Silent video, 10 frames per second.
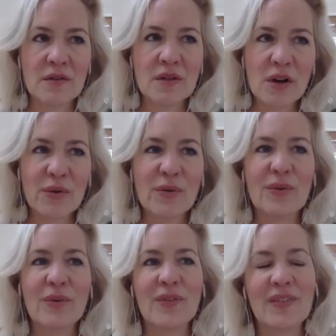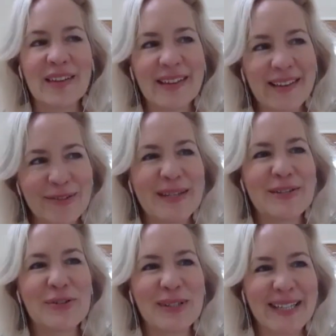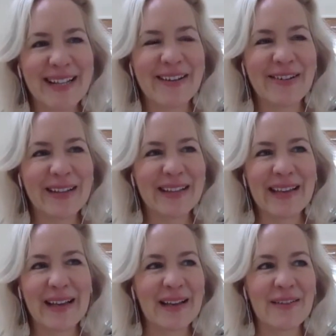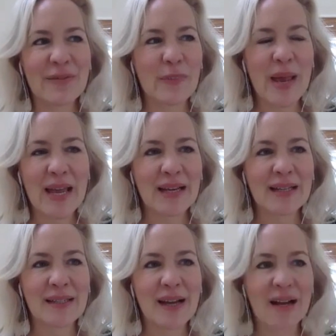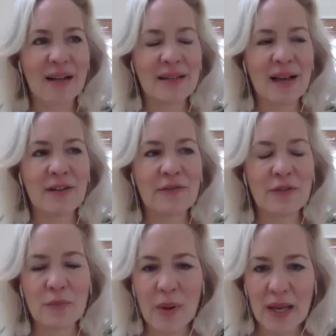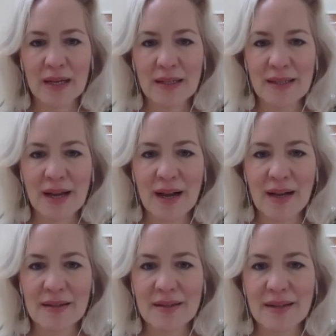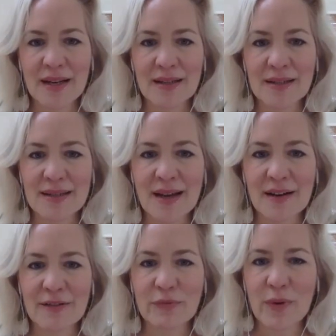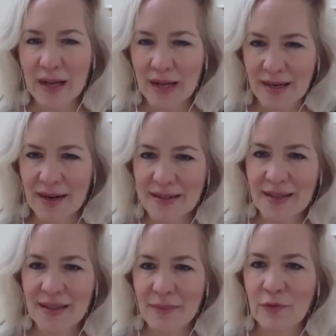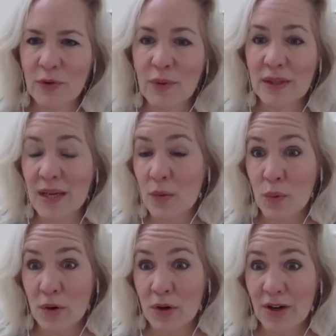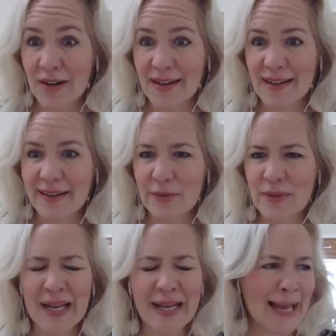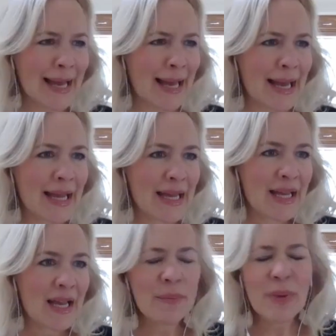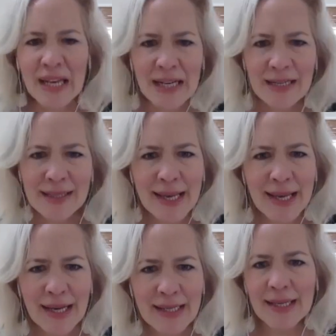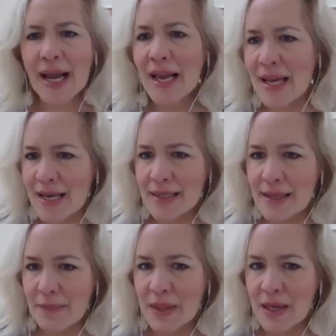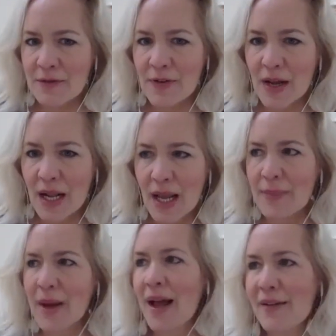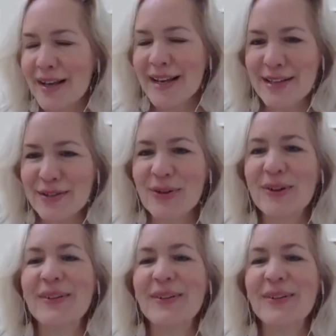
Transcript: So it was interesting though. And like even panic attacks, I had a few panic attacks, and instead of recognizing them for what they were, it was like, am I getting sick? Did I eat something funny? Am I having heat stroke?